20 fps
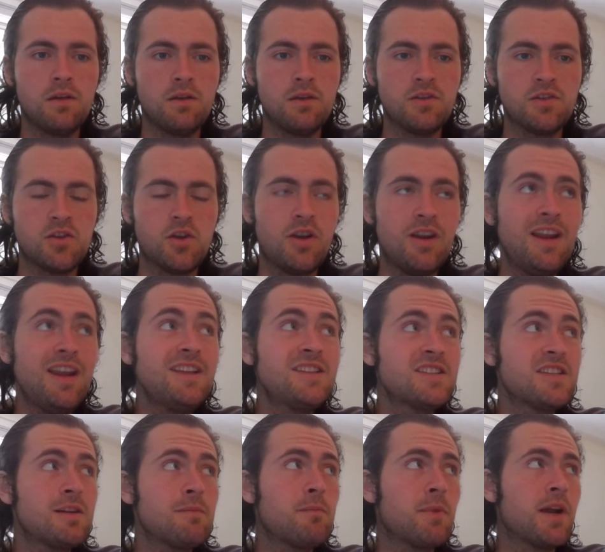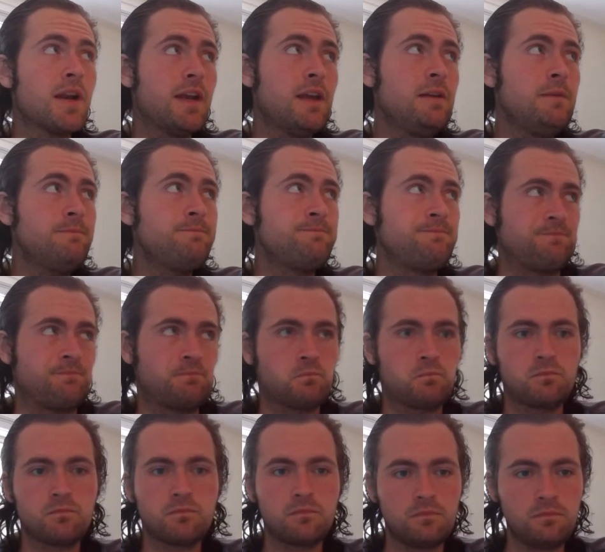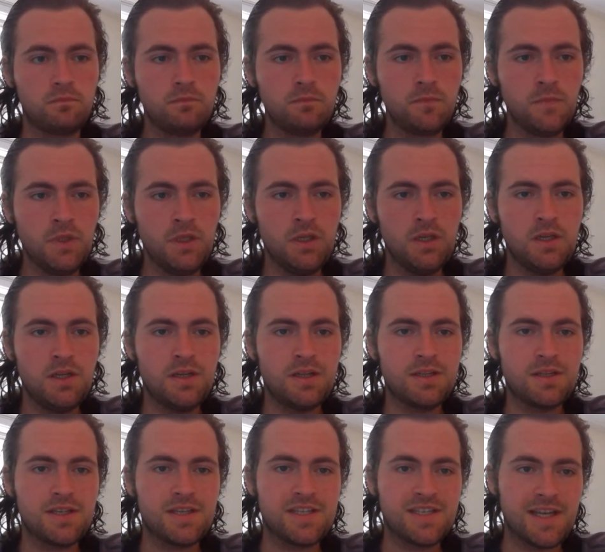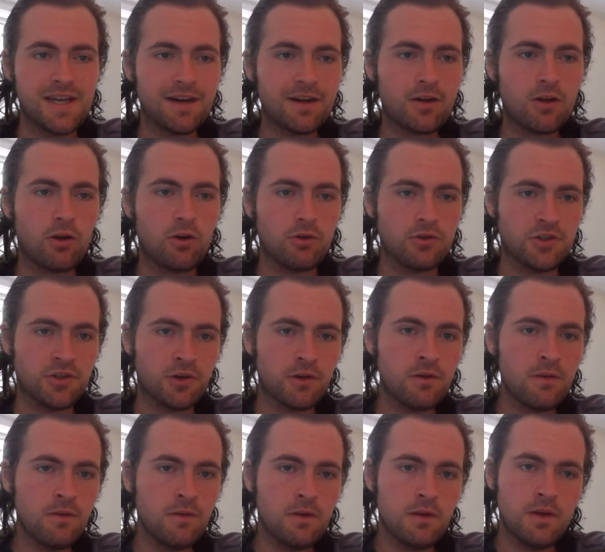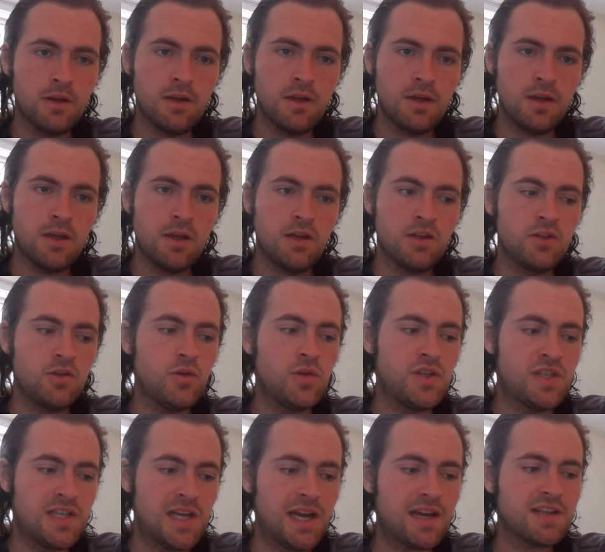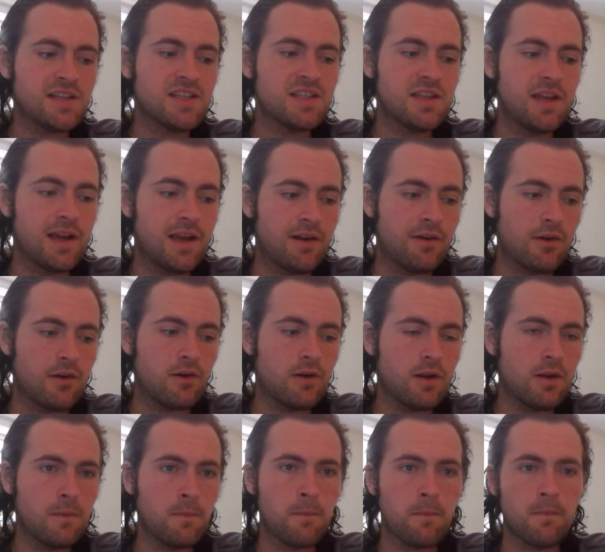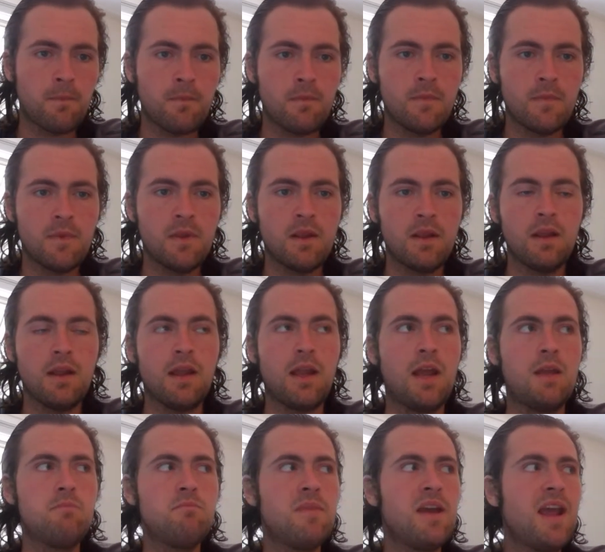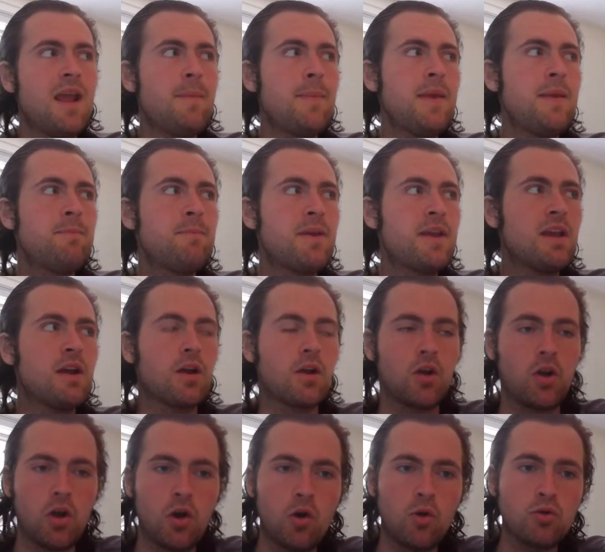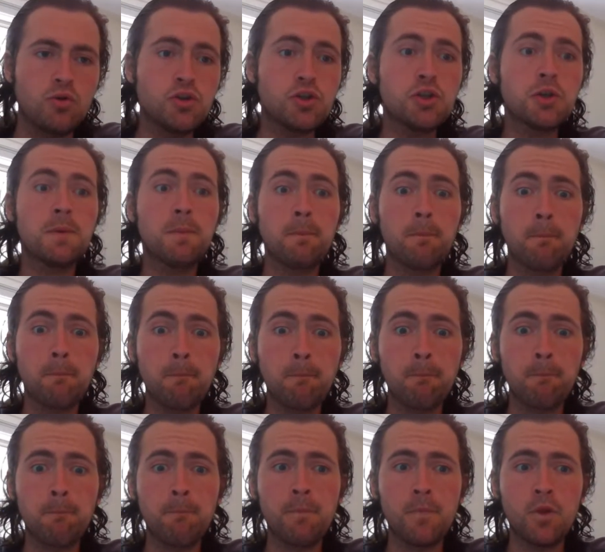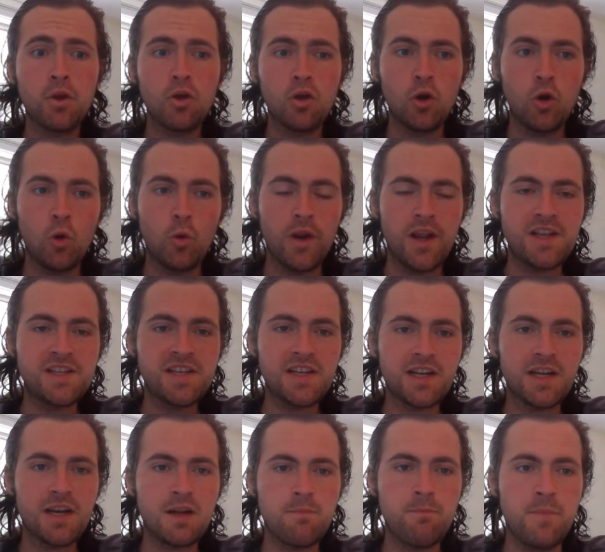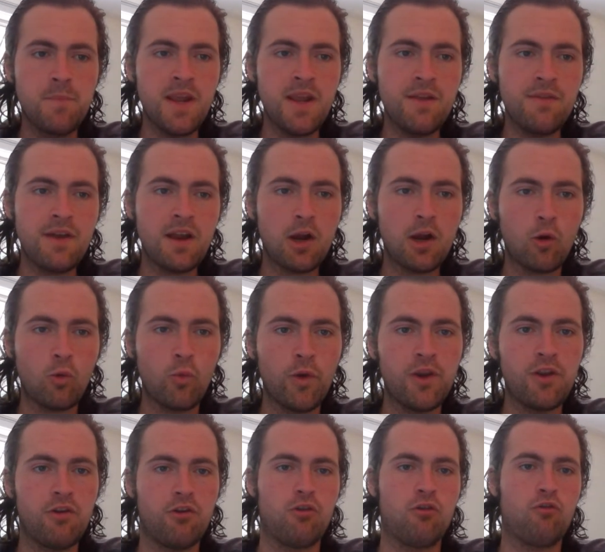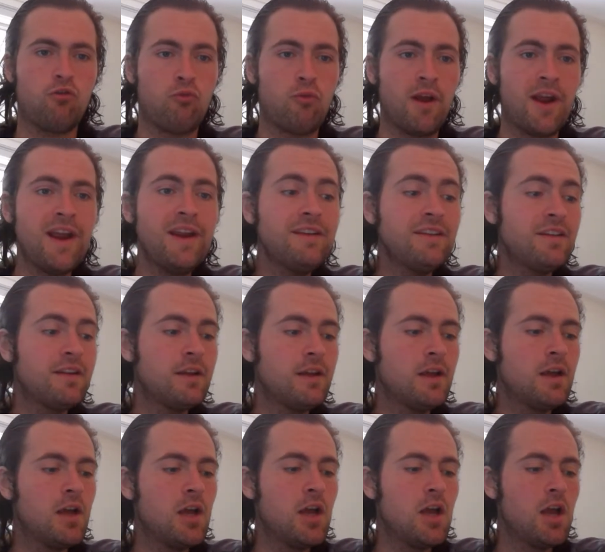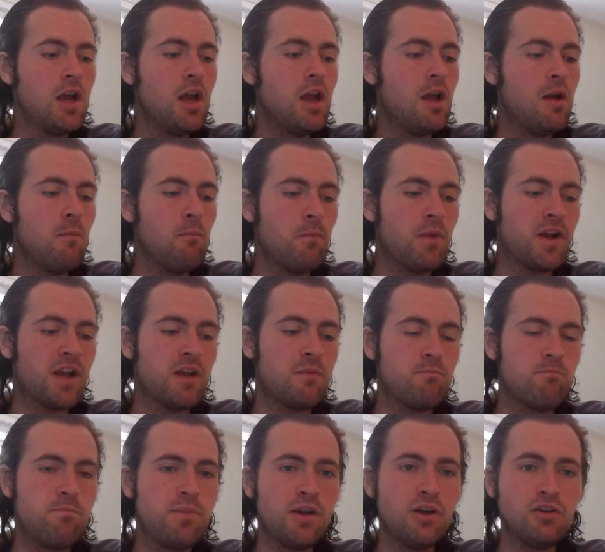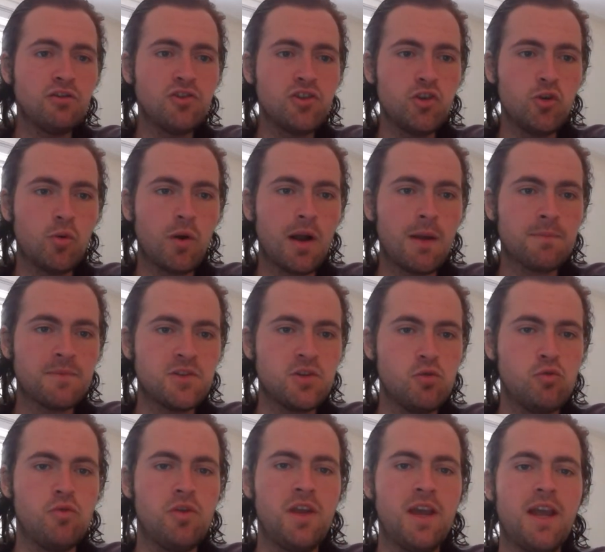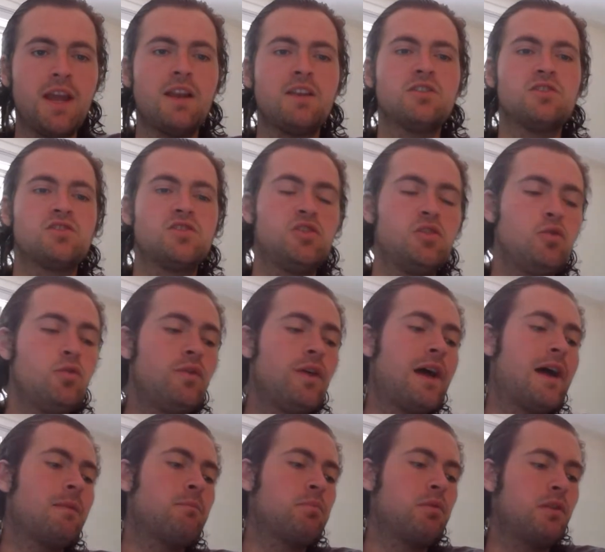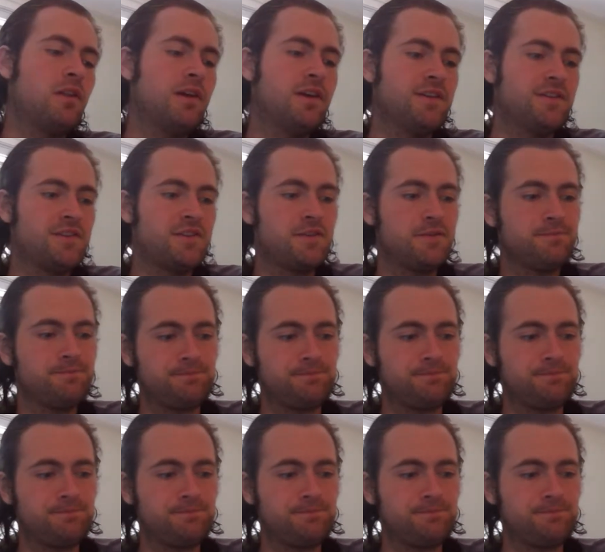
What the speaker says: So you need somebody to set a culture, to set a standard, and maybe be a coach who isn't going to be there when you're great, but can build you up to get to that place.